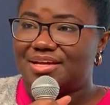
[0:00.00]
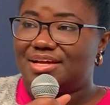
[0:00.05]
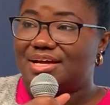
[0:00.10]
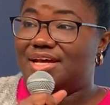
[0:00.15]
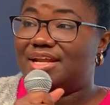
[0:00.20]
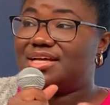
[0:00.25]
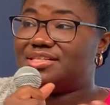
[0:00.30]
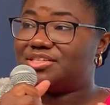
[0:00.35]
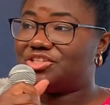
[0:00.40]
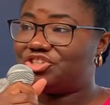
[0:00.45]

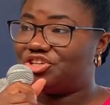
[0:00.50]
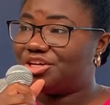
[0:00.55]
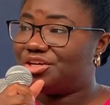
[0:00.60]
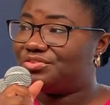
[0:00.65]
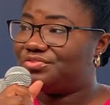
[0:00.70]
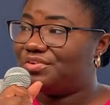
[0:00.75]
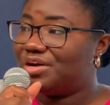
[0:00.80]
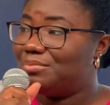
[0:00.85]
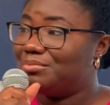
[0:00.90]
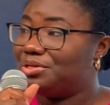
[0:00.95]
And as a
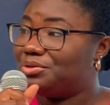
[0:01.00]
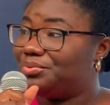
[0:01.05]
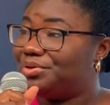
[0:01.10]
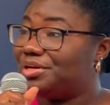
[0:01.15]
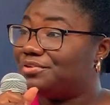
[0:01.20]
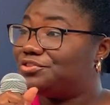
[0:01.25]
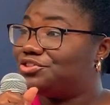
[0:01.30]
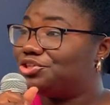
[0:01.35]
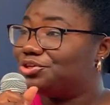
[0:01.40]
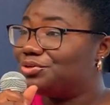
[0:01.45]
church family,
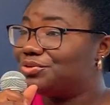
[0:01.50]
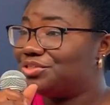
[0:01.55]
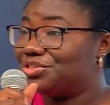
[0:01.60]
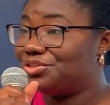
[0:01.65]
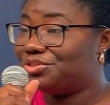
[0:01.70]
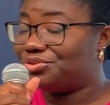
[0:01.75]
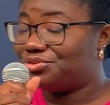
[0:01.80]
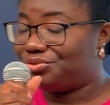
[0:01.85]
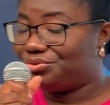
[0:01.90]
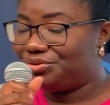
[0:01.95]
we have
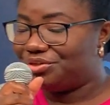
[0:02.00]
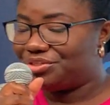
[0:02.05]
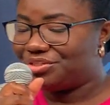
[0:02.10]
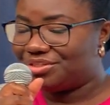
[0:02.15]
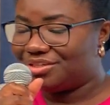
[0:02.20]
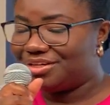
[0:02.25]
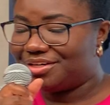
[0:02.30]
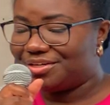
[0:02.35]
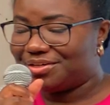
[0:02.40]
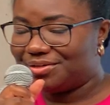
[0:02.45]
chosen the 3
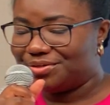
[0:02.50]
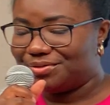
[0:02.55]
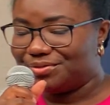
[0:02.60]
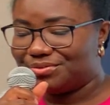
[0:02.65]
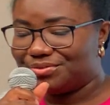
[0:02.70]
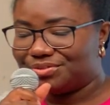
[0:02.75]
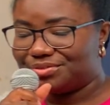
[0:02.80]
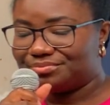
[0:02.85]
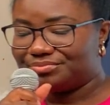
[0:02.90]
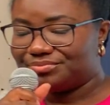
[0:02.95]

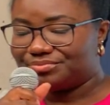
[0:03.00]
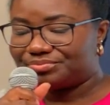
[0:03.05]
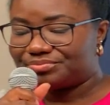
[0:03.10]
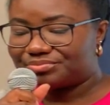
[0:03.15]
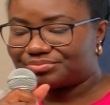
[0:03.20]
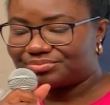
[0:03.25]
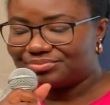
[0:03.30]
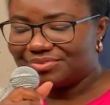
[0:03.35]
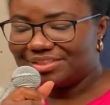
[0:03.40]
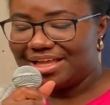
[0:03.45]
circles
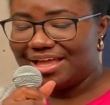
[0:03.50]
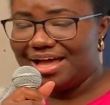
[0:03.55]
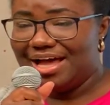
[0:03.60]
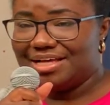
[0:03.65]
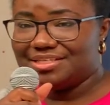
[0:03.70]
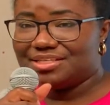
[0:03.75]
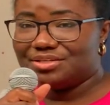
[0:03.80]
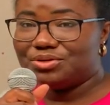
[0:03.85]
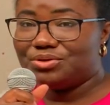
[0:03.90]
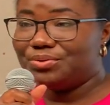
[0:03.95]

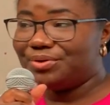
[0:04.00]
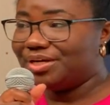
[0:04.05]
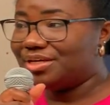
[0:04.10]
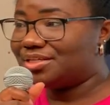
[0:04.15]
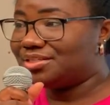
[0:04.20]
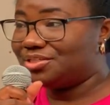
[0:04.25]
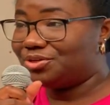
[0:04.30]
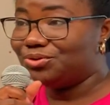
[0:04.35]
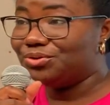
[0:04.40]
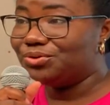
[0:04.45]
as a
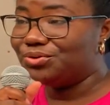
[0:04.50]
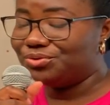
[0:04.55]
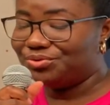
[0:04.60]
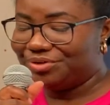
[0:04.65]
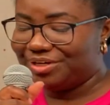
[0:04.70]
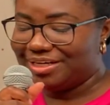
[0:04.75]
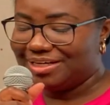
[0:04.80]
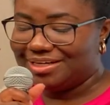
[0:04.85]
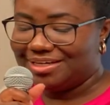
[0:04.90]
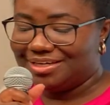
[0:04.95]
quick tool,
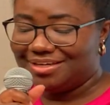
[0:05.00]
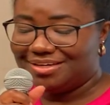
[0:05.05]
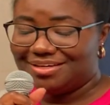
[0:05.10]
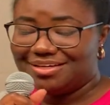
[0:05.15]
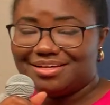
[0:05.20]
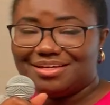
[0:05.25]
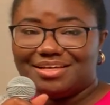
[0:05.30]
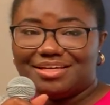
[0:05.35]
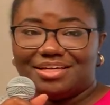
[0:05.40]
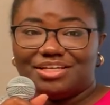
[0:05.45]
really,
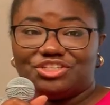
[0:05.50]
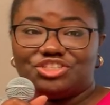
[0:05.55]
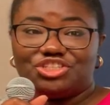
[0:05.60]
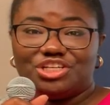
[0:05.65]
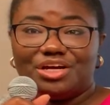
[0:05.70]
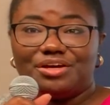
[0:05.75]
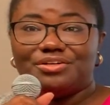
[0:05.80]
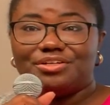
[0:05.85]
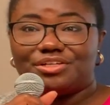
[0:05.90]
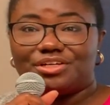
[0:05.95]
in
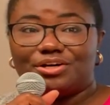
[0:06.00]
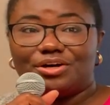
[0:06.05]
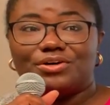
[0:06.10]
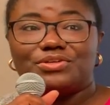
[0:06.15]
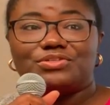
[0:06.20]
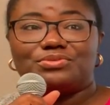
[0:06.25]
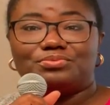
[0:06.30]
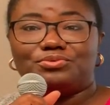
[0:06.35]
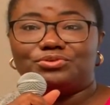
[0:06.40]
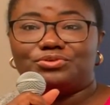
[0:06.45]
sharing the
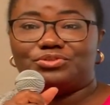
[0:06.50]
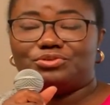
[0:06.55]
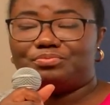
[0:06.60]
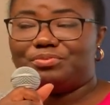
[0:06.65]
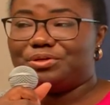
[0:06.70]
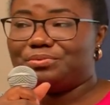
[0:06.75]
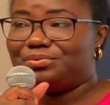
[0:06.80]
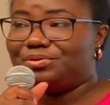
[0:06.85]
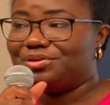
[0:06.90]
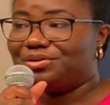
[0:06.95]
gospel to
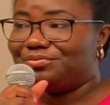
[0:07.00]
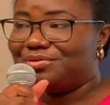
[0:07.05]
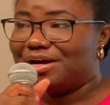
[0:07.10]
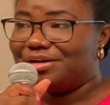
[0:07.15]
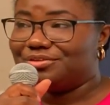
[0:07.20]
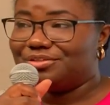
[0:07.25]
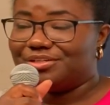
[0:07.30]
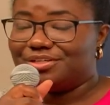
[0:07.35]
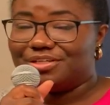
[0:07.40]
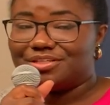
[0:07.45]
people
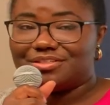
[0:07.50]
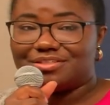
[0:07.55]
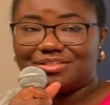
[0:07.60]
around us.